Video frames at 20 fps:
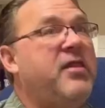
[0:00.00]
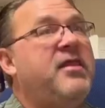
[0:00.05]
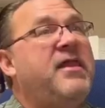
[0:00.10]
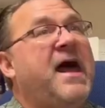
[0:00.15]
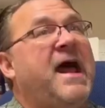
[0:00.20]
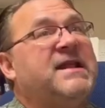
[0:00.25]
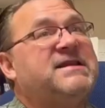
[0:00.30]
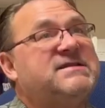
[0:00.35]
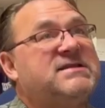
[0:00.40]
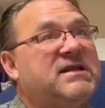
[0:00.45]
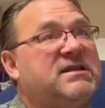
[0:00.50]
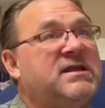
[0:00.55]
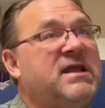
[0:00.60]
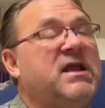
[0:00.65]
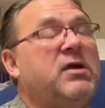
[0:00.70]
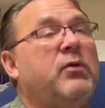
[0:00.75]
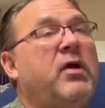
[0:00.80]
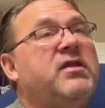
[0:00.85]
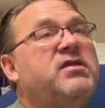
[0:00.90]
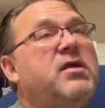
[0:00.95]
that's the
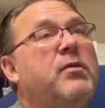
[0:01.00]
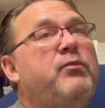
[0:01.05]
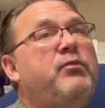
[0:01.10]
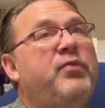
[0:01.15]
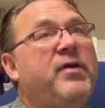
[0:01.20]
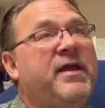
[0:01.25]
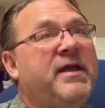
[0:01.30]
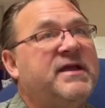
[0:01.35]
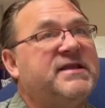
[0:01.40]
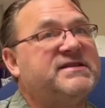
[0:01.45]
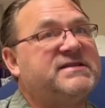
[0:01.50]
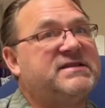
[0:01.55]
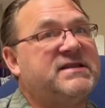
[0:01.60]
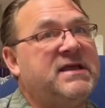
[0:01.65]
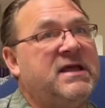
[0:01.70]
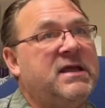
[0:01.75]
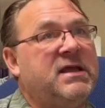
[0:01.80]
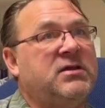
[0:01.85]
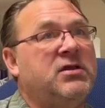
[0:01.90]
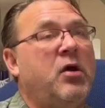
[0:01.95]
thing, right? The biggest
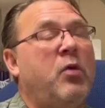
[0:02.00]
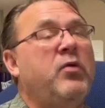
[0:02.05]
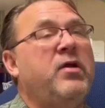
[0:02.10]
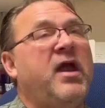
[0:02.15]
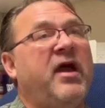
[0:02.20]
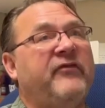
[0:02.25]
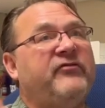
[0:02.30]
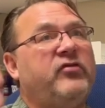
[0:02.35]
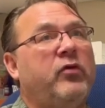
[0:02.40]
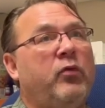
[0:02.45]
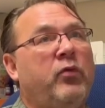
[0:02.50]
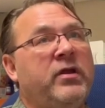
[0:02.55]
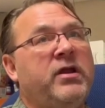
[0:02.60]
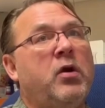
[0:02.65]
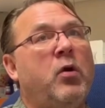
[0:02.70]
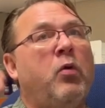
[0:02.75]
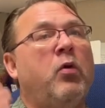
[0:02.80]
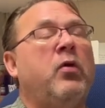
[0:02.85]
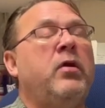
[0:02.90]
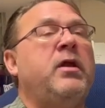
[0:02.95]
thing that we have to
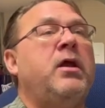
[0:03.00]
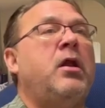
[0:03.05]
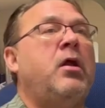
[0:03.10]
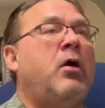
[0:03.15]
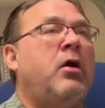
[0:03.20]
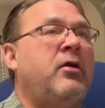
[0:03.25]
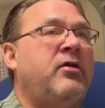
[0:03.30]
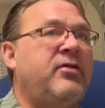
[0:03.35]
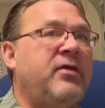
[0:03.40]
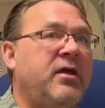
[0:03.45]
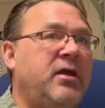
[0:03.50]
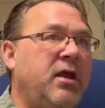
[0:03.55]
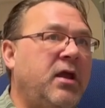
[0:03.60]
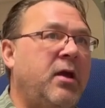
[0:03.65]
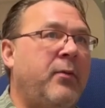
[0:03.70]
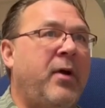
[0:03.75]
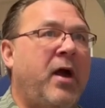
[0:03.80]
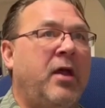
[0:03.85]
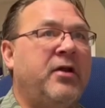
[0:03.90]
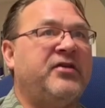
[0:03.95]
reorient our thinking
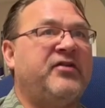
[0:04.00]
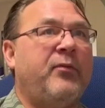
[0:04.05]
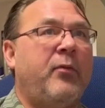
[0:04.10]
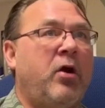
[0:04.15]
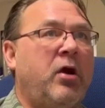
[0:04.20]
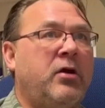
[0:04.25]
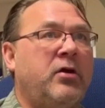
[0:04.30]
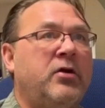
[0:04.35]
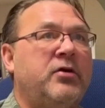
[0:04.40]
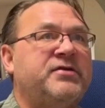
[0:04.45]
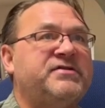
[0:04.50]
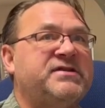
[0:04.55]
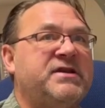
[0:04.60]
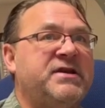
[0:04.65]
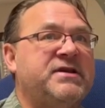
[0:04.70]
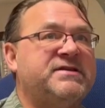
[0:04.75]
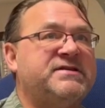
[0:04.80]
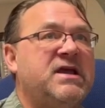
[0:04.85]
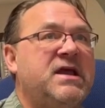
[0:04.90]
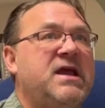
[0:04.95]
about as marketers
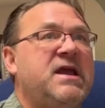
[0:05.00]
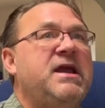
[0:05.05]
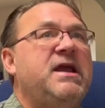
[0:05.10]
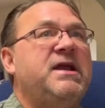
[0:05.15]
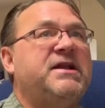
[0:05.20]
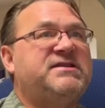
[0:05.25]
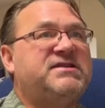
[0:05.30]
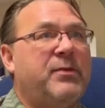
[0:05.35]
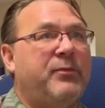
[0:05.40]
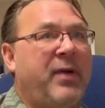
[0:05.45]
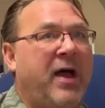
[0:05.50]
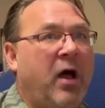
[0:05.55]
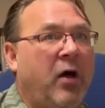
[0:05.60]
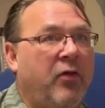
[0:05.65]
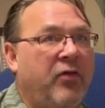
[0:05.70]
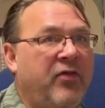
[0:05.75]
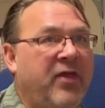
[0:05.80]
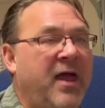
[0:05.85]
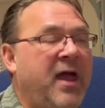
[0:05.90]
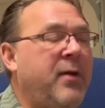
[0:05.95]
is, it's
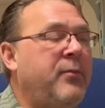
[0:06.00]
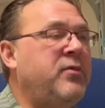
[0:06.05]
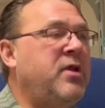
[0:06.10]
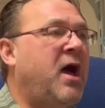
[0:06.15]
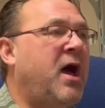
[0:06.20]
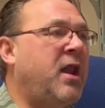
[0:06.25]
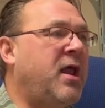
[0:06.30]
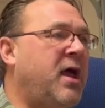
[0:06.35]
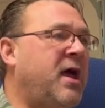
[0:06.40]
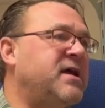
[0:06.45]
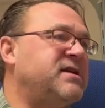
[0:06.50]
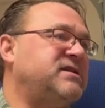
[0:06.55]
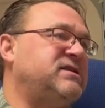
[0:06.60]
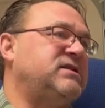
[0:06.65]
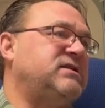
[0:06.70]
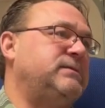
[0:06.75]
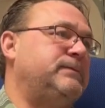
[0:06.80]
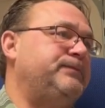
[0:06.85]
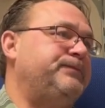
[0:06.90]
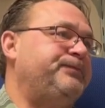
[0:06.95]
about them, not
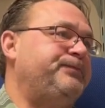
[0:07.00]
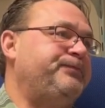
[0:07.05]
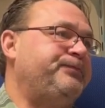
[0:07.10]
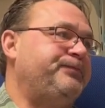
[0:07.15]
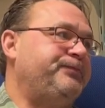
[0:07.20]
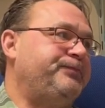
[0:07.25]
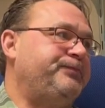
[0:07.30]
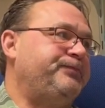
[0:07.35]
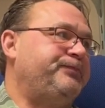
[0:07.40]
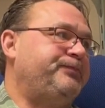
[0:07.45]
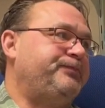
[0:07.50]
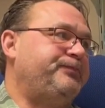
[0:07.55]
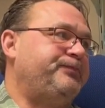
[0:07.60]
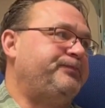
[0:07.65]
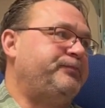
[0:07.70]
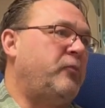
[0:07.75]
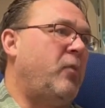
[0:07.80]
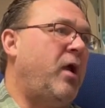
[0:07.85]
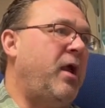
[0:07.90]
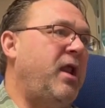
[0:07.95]
us,
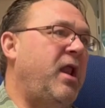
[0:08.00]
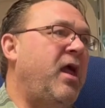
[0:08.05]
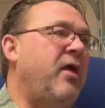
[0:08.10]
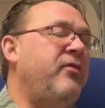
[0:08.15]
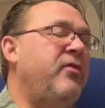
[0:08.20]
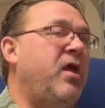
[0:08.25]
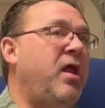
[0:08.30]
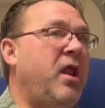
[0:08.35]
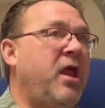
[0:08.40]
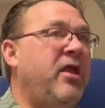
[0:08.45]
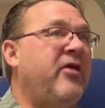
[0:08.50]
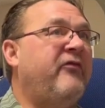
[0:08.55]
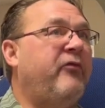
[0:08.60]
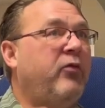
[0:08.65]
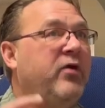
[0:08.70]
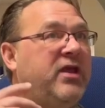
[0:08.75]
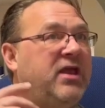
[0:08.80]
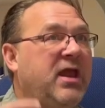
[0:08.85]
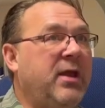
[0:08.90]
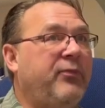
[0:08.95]
right? And that if
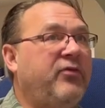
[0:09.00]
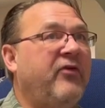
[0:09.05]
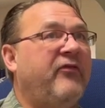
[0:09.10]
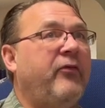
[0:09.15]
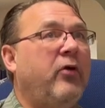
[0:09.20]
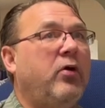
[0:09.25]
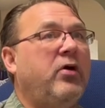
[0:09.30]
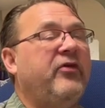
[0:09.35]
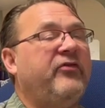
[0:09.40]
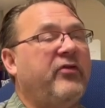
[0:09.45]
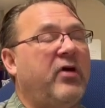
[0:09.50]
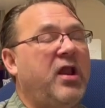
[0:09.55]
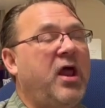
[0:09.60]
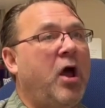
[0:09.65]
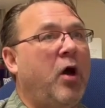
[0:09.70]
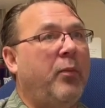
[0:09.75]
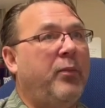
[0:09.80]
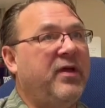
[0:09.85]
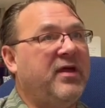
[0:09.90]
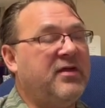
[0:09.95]
we keep the focus on
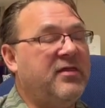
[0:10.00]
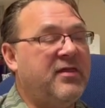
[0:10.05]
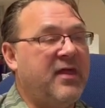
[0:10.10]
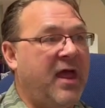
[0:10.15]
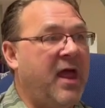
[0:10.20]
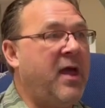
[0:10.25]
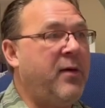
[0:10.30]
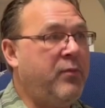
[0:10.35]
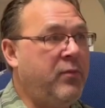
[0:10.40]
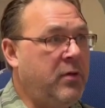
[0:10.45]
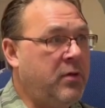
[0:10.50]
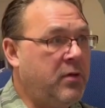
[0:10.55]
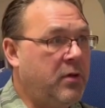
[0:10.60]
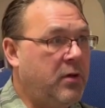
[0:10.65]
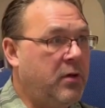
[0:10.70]
helping them,